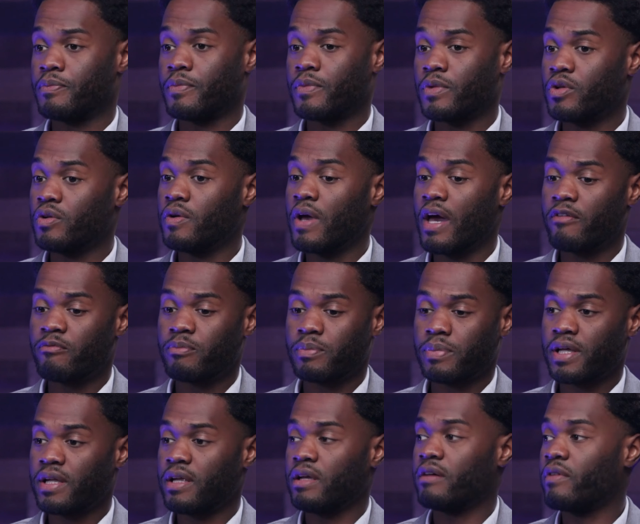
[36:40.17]
You have
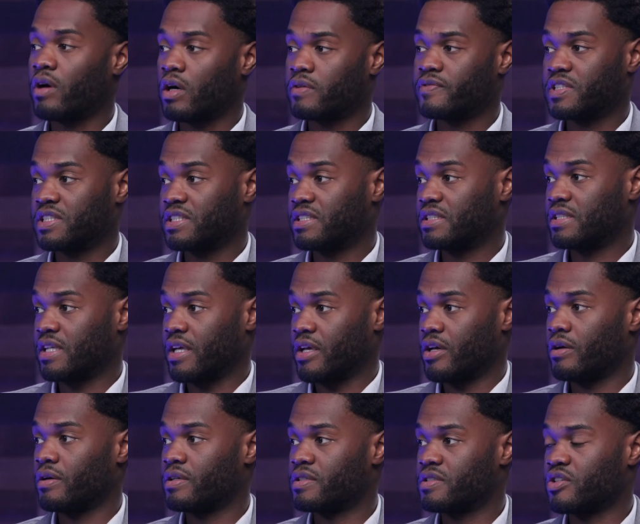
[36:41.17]
plenty of offices
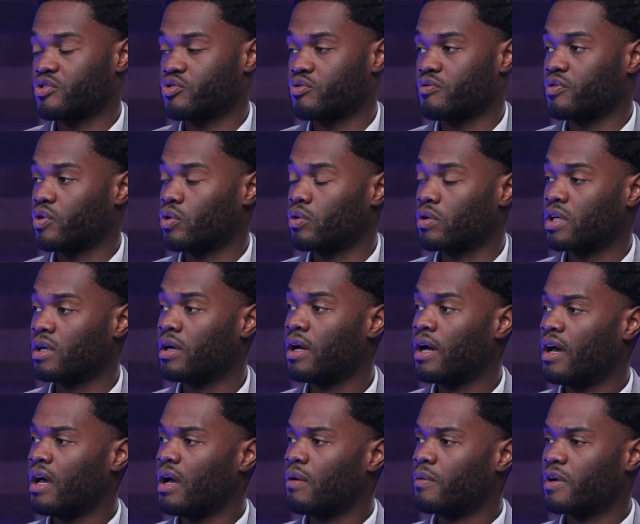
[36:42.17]
here in Central Florida,
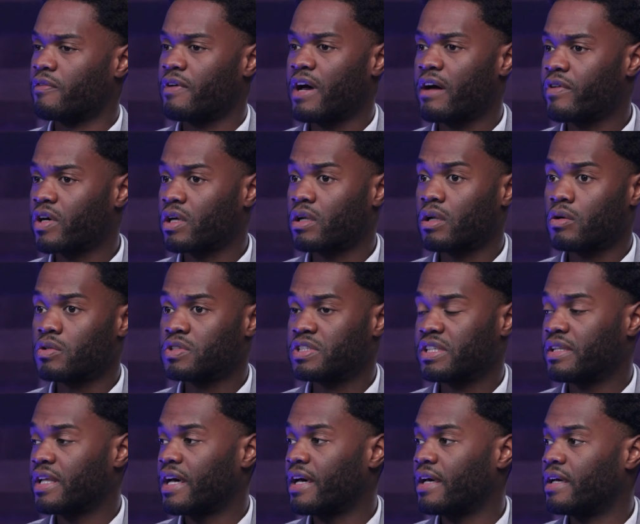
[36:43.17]
but if I have a
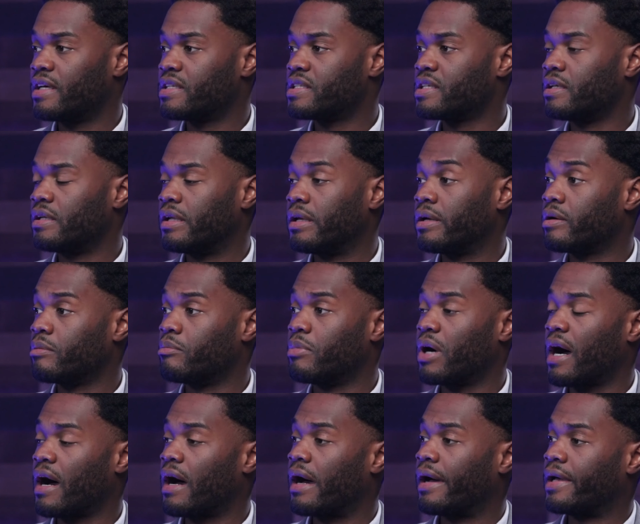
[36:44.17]
closing that isn't
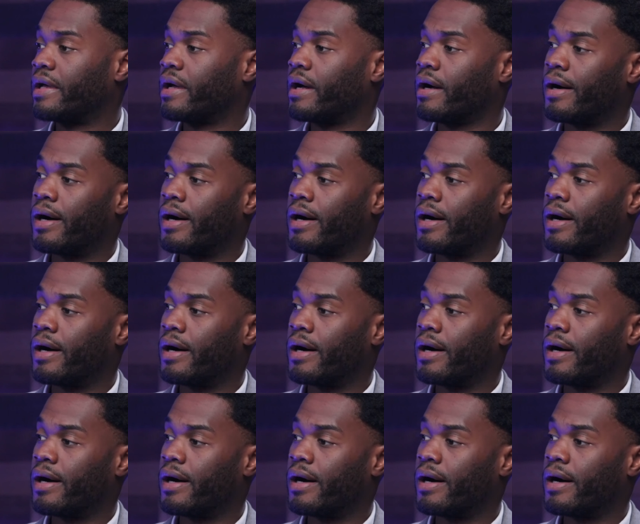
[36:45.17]
nearby,